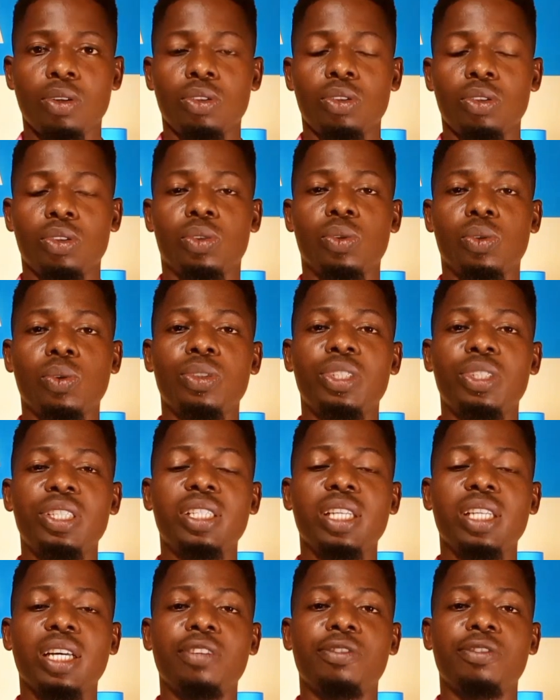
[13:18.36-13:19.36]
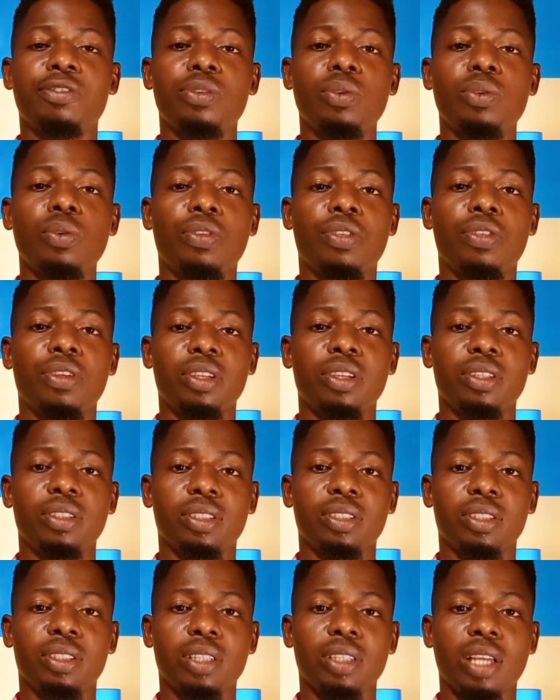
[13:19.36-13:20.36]
So these are the few
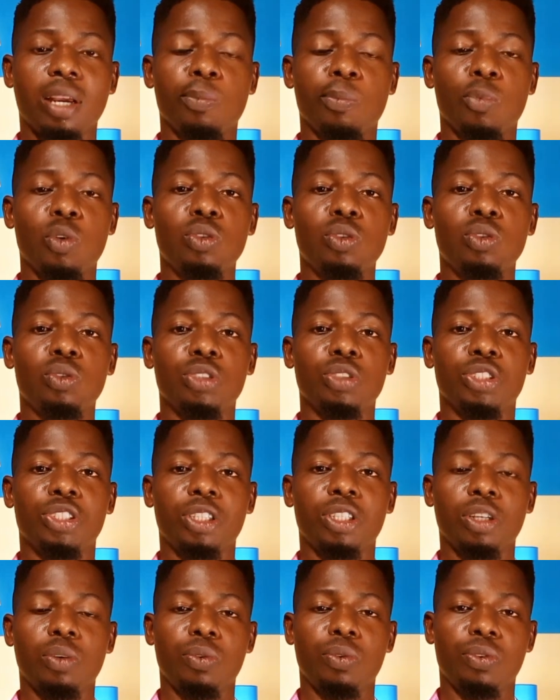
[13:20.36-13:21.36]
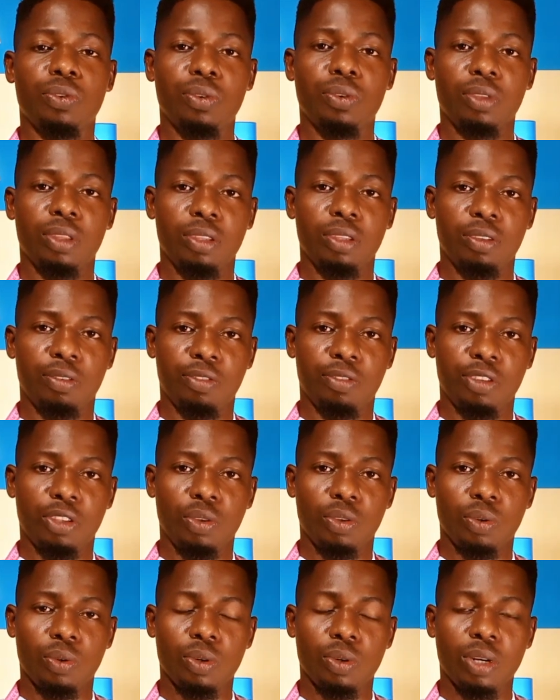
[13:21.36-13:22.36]
things I'm going to share with you in this
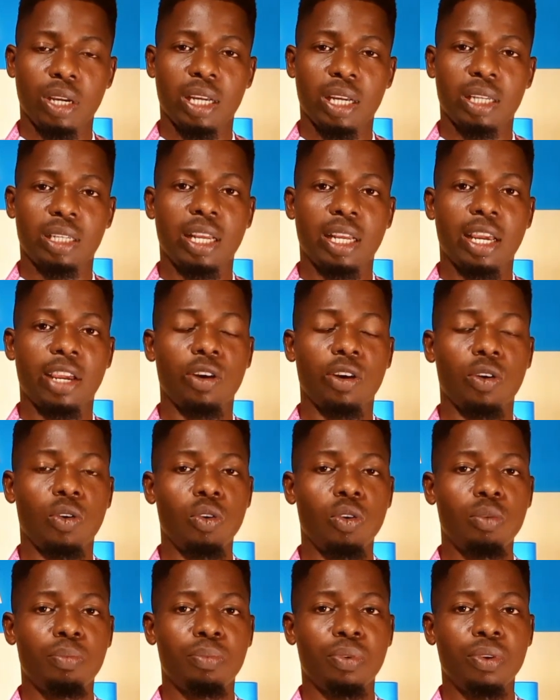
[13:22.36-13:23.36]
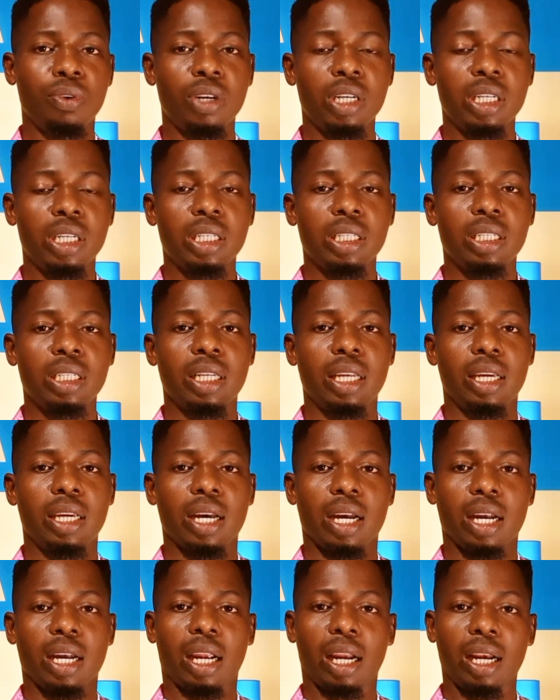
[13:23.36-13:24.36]
video, and I hope they
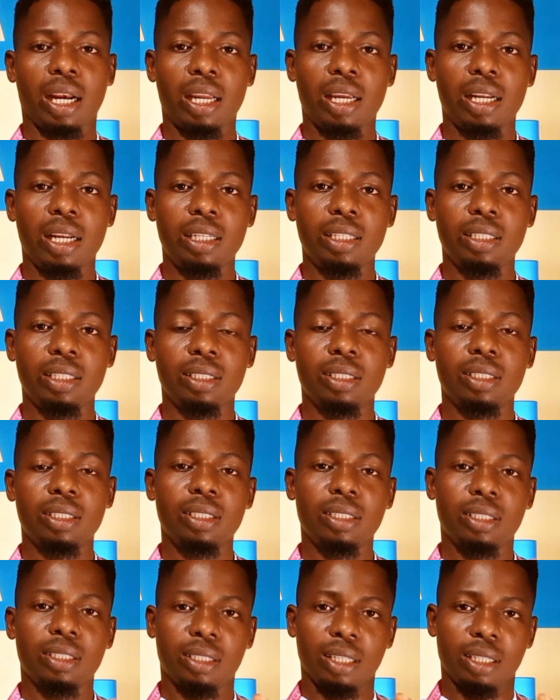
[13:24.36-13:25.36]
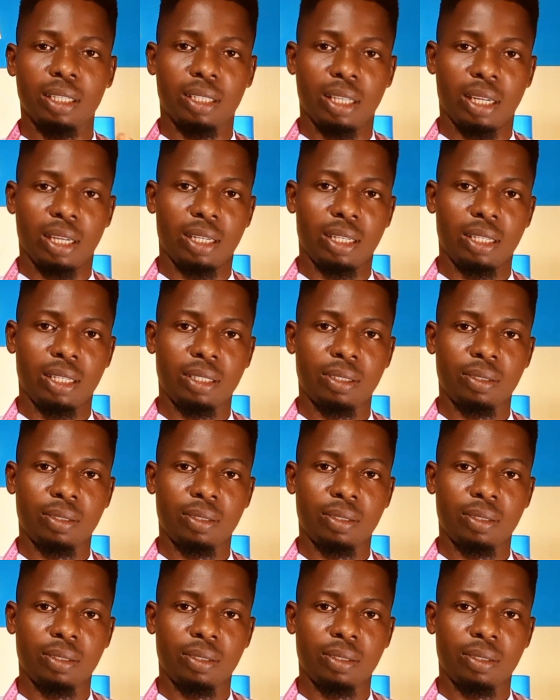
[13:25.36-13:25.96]
are clearly stated.